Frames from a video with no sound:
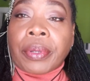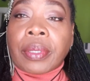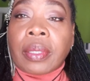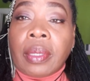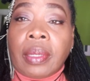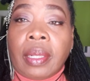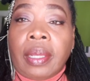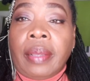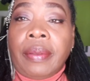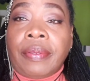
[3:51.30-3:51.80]

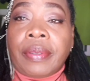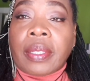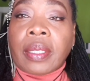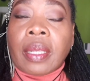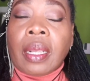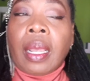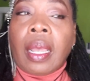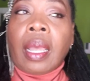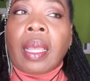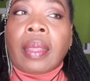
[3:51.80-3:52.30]
Number
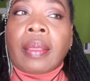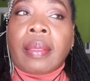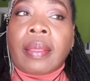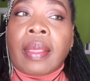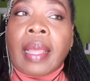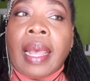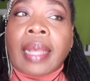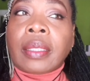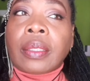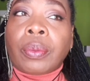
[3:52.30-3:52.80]
six, they're
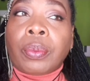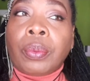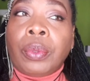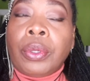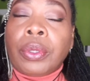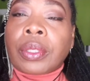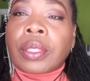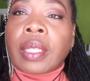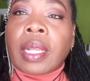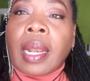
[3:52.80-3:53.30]

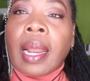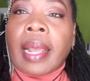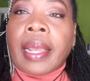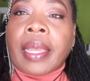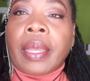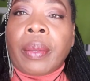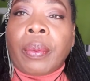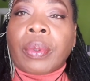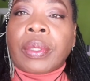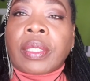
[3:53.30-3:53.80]
driven
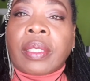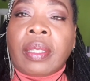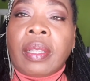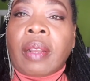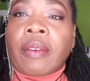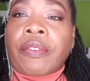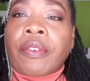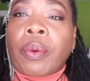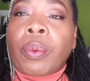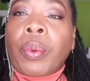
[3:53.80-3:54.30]
by
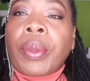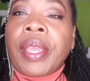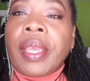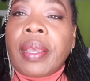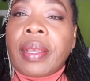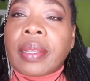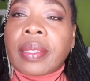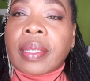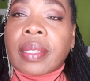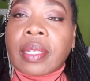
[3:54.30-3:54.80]

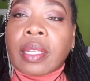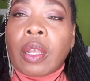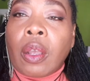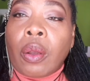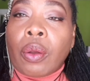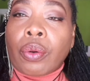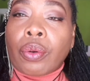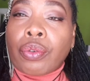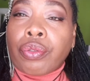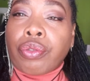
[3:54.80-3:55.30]
materialism,
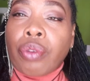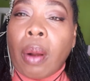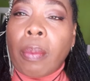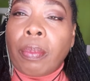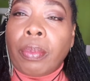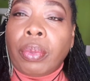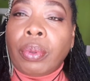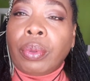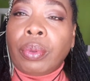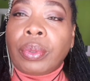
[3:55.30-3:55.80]

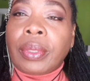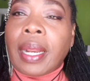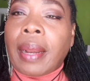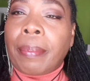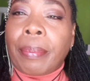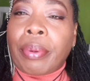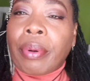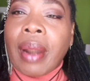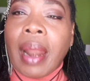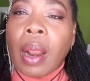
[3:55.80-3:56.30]
elitism.
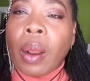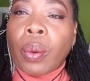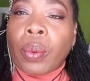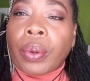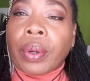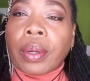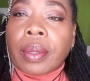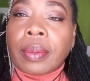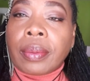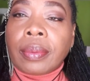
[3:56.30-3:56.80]
They will
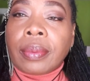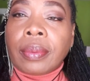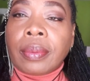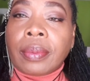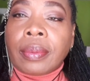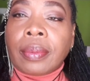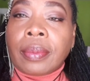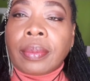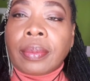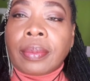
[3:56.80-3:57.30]
tell you about
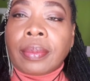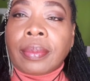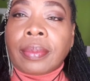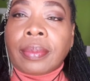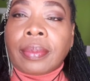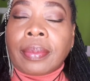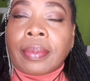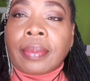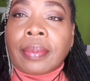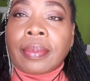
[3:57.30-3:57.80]
all the
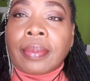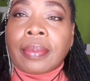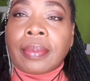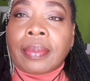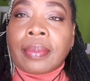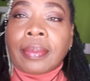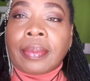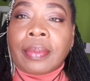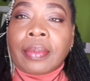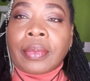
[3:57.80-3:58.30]

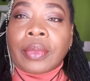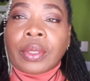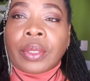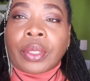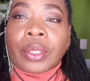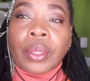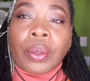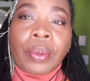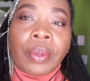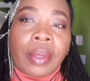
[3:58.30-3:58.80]
important or
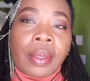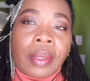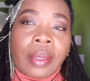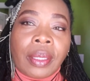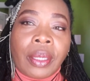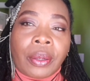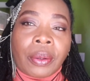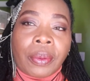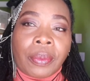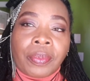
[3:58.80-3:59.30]
rich people that
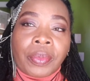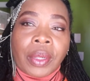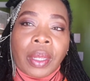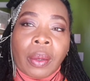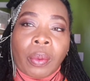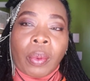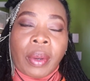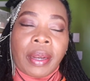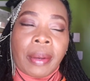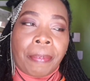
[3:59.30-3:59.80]
they know
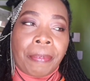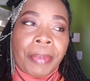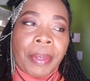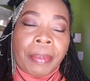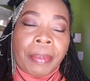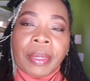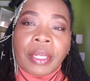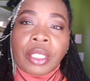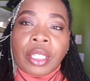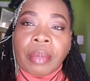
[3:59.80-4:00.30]
or
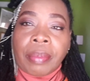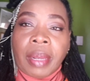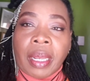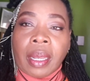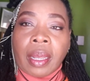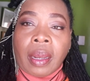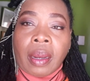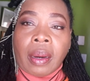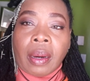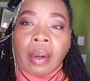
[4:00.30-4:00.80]

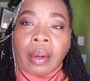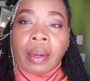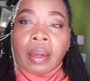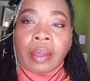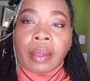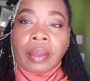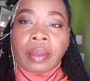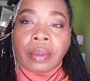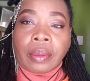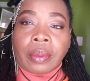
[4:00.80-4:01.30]
associated
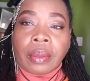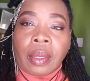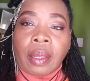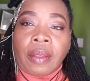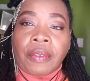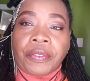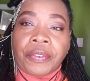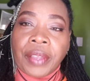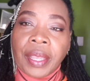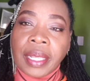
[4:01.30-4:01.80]
with.
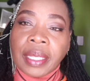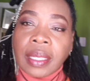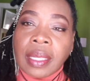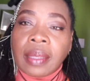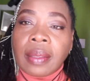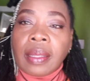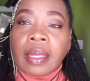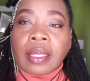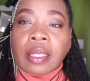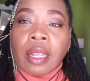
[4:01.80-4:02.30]
Their
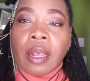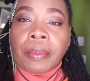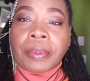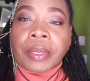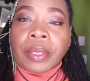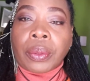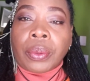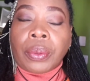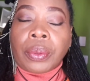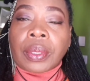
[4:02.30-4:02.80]
importance
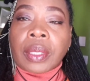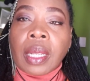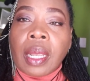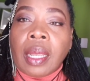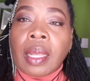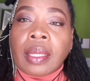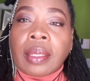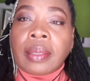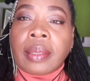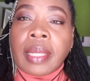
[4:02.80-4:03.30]
goes up based
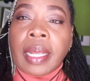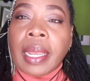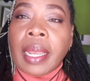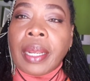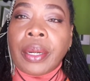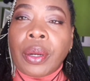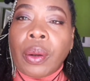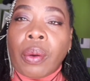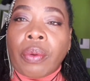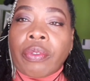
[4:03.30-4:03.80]
on who
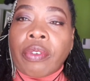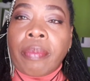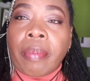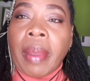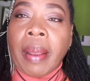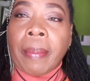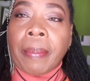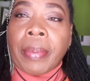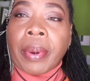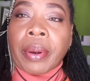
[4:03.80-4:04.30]
they
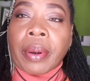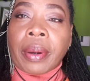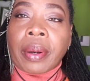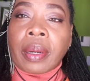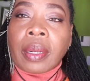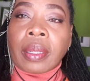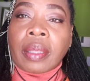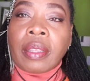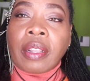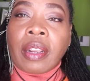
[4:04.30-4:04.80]
think
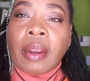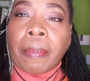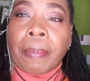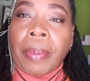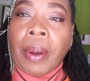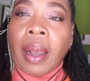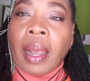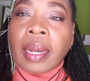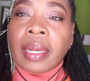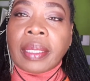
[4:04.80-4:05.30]
their
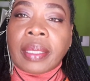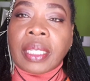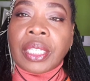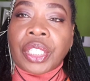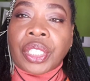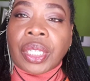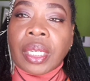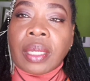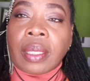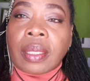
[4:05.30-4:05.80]
friends
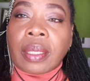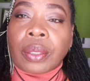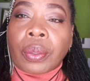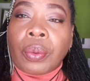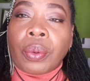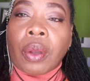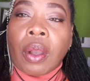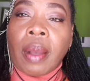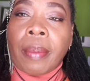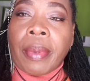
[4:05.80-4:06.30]
are.
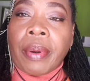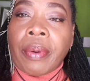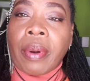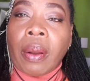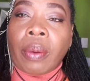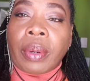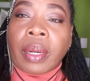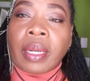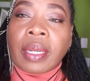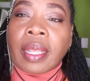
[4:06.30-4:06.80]
And
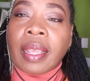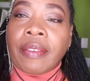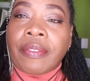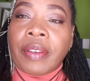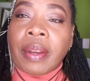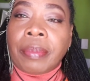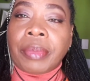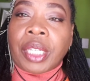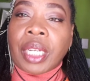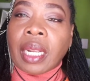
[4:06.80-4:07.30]
so there's
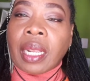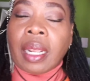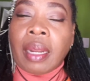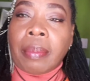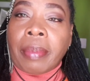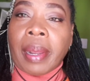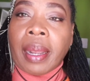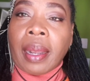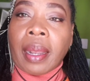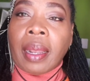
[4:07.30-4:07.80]
no
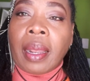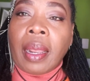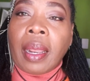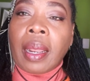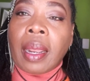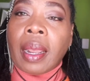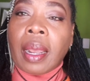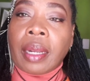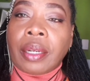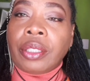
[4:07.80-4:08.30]
humility.
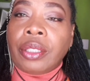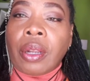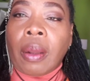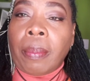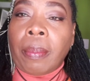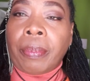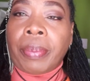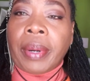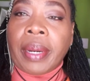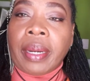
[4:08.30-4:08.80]

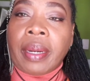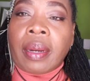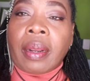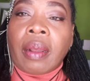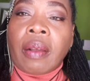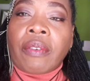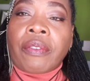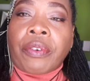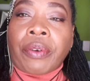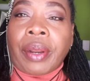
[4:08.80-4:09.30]
And so they
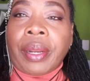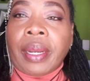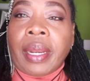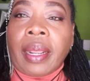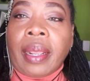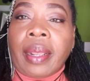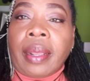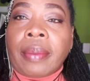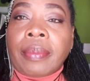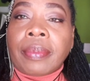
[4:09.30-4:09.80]
want to be
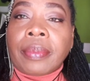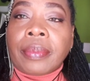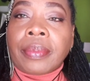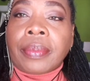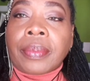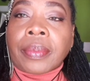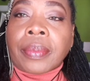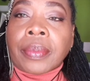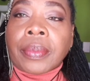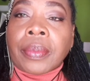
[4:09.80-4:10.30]

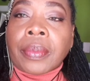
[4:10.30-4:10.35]
seen